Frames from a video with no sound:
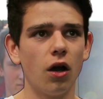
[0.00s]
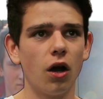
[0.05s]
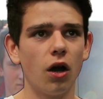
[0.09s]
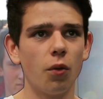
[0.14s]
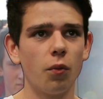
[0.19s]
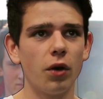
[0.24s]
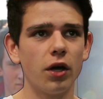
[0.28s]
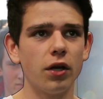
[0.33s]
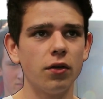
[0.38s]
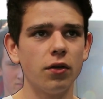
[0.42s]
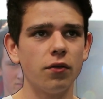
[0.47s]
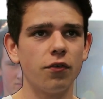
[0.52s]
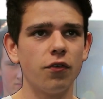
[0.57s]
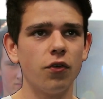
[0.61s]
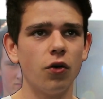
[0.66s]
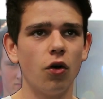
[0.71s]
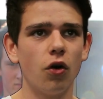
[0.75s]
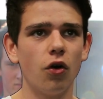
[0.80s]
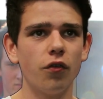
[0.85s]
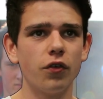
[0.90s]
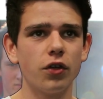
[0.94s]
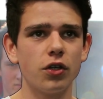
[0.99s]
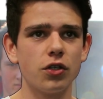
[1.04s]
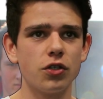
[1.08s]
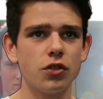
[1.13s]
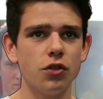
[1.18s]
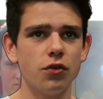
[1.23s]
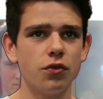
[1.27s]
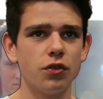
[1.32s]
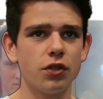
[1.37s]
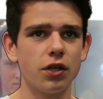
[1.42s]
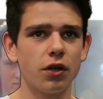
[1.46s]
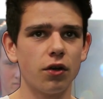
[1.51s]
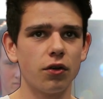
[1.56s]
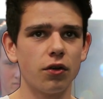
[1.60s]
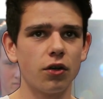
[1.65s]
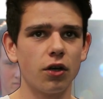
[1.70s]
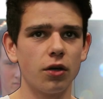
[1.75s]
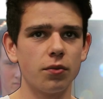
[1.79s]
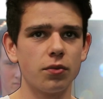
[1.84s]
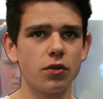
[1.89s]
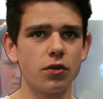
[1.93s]
I went for obvious youth
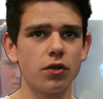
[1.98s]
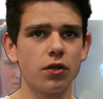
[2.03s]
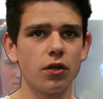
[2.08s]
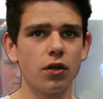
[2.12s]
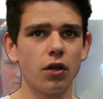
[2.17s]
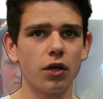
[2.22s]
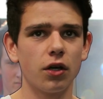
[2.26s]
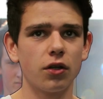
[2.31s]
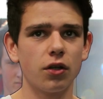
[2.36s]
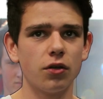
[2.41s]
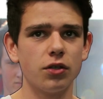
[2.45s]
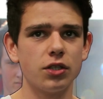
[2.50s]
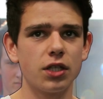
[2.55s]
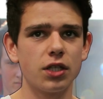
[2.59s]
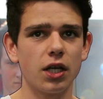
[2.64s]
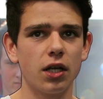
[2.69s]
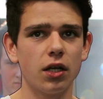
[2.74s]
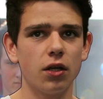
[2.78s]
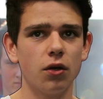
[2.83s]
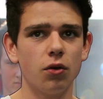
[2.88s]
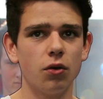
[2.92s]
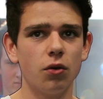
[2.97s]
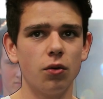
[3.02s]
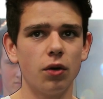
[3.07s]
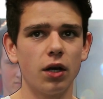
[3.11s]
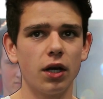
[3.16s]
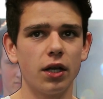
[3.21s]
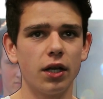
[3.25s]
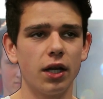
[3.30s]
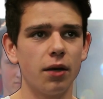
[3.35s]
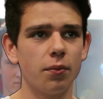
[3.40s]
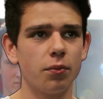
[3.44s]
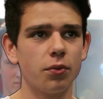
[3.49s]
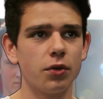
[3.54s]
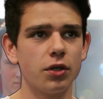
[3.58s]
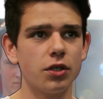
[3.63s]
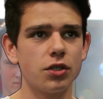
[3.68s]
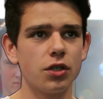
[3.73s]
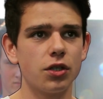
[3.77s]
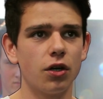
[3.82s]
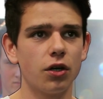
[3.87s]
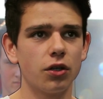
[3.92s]
stereotypes like those Stanley Hall and
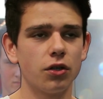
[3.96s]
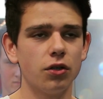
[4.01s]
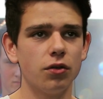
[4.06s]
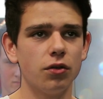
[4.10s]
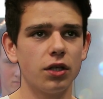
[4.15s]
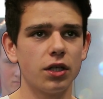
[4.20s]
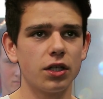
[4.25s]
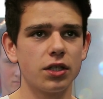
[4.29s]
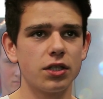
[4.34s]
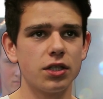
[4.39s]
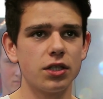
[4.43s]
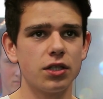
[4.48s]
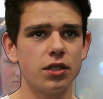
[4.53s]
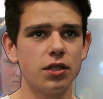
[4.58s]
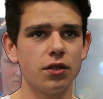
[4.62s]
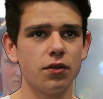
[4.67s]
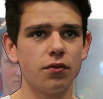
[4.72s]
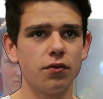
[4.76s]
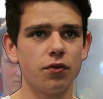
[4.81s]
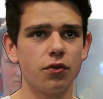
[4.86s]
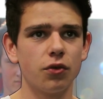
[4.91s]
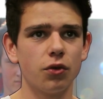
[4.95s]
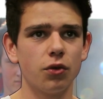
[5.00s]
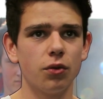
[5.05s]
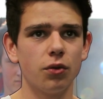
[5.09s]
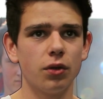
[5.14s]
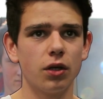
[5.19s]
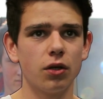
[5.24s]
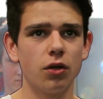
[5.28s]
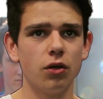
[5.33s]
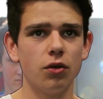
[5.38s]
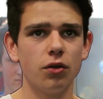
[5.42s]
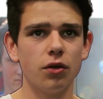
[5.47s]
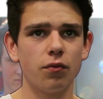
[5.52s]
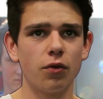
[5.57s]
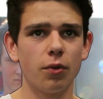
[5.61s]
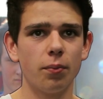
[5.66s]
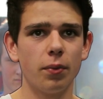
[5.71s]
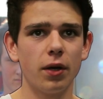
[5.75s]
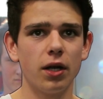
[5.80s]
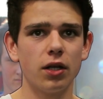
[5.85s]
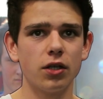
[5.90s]
Hebridge argued existed through including
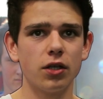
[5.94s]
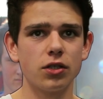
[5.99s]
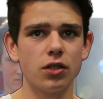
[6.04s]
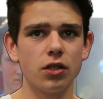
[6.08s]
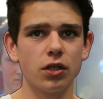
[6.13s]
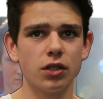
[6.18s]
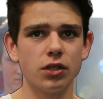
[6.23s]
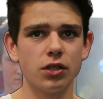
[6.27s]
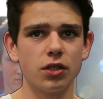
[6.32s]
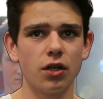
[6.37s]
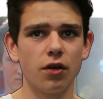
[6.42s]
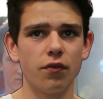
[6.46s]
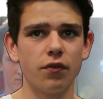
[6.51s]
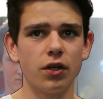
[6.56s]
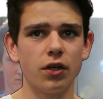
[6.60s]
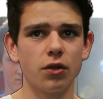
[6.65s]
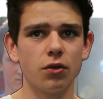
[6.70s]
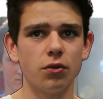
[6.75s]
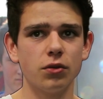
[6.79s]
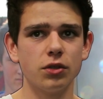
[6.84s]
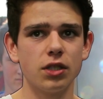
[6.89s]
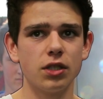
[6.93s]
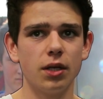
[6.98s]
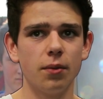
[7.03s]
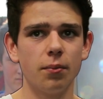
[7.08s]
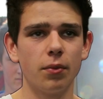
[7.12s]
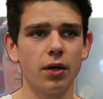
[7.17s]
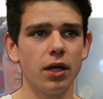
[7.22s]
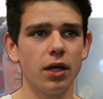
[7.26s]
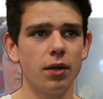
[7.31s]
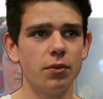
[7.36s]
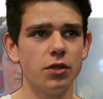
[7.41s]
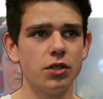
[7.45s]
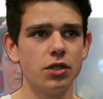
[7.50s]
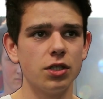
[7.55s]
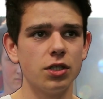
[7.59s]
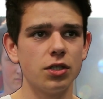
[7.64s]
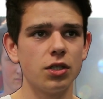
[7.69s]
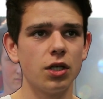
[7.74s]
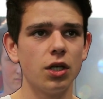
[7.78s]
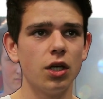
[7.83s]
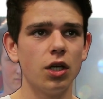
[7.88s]
rebellious looking style vehicles in my
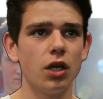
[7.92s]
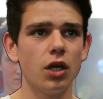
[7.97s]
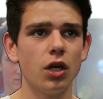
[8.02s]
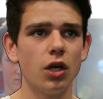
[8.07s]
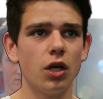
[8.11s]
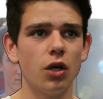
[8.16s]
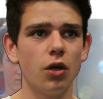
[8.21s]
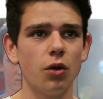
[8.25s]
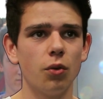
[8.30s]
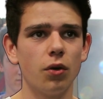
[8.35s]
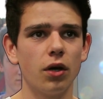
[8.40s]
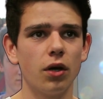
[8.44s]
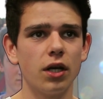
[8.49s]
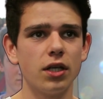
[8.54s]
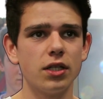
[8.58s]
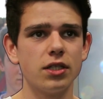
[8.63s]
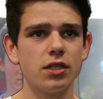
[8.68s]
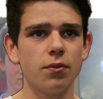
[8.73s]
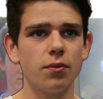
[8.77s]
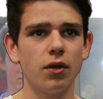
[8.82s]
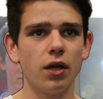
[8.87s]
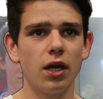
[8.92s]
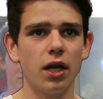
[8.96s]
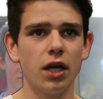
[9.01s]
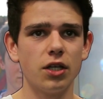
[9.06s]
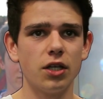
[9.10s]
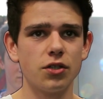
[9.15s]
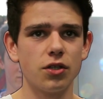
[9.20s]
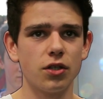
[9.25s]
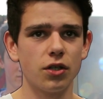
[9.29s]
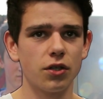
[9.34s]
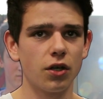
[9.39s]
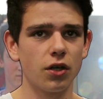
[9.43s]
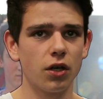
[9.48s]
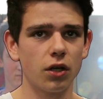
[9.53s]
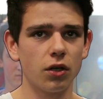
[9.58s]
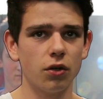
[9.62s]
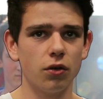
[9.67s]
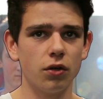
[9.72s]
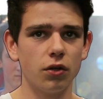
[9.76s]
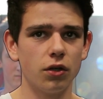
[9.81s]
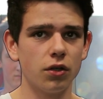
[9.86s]
images who were a similar age to the
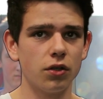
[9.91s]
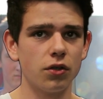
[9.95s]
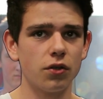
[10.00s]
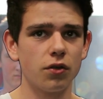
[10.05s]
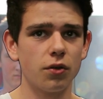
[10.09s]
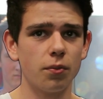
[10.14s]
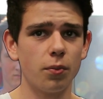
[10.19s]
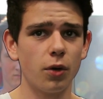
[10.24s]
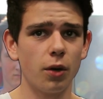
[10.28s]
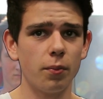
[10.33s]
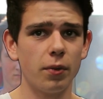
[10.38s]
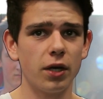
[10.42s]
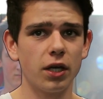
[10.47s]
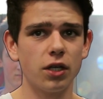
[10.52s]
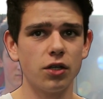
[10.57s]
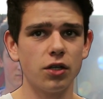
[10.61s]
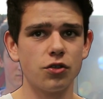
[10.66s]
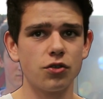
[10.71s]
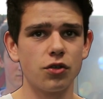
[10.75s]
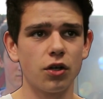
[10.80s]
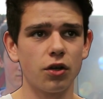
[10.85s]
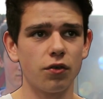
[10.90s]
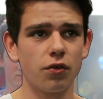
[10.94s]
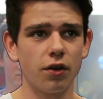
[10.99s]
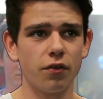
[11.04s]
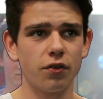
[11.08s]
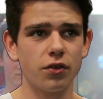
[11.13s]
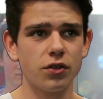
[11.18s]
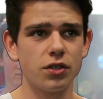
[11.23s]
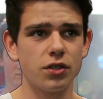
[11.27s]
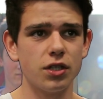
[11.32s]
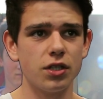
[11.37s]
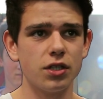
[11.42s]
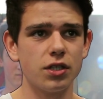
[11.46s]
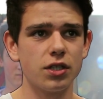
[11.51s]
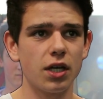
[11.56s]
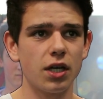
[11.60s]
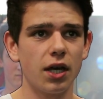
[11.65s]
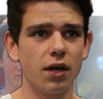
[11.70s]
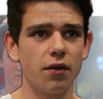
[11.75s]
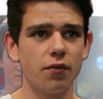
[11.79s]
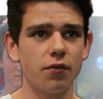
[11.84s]
target audience by making drug
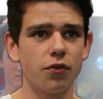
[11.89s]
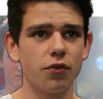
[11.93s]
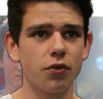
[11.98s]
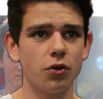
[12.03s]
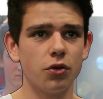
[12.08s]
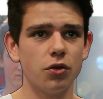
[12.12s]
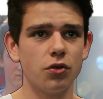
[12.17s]
references and through